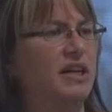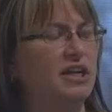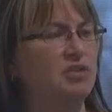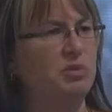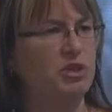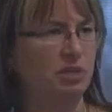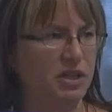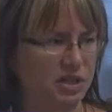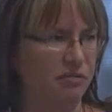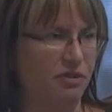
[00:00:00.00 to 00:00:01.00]
that I should be doing
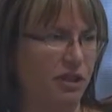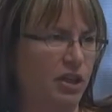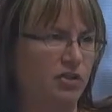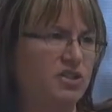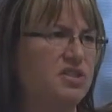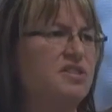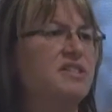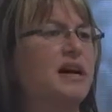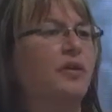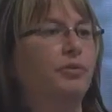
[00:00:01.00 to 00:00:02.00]
differently or does this
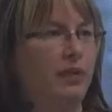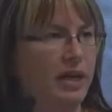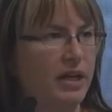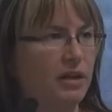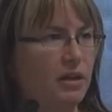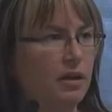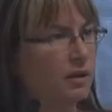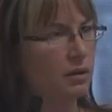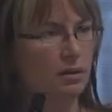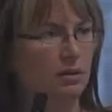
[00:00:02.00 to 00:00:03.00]
sound right?
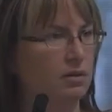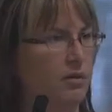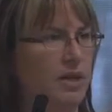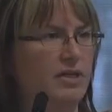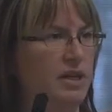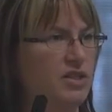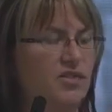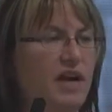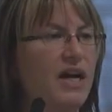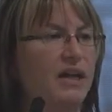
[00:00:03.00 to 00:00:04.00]
That's
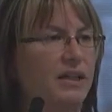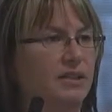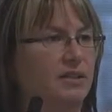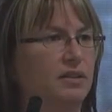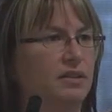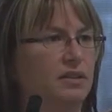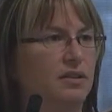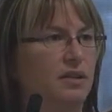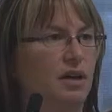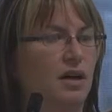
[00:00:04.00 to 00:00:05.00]
fine.
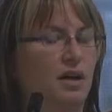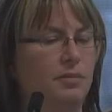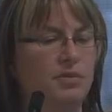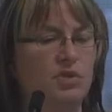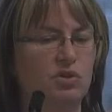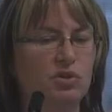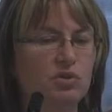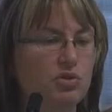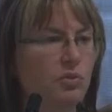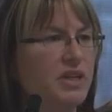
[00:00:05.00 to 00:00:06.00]
So
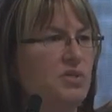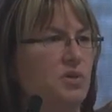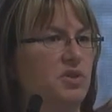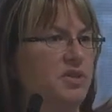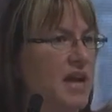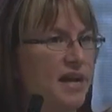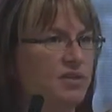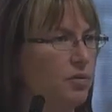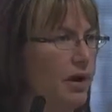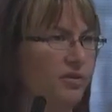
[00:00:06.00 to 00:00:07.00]
use your resources,
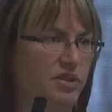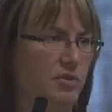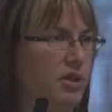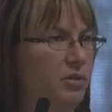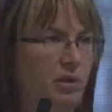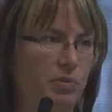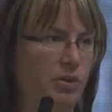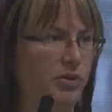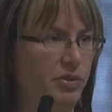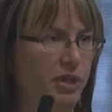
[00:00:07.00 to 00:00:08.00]
ask around, see what other people
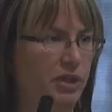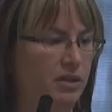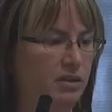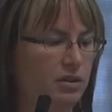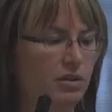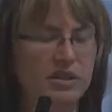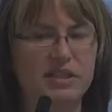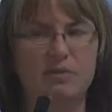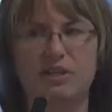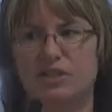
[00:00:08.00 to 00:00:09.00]
are doing. The only
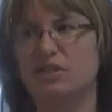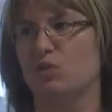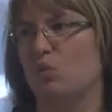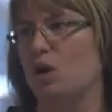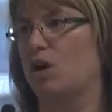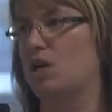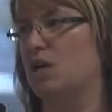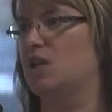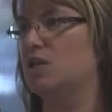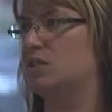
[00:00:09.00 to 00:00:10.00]
time that doesn't work
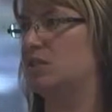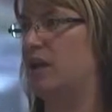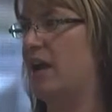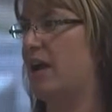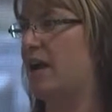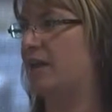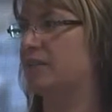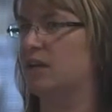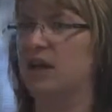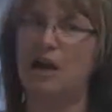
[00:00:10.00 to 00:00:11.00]
is to
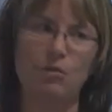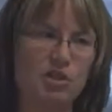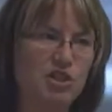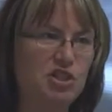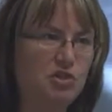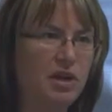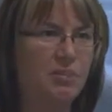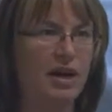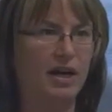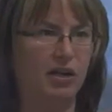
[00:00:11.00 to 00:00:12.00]
ask, how much did you get
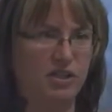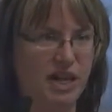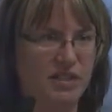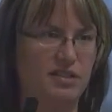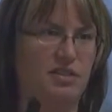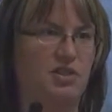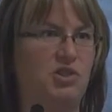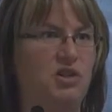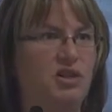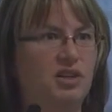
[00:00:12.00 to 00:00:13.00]
back on your taxes this
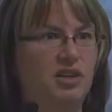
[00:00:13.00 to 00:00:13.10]
year?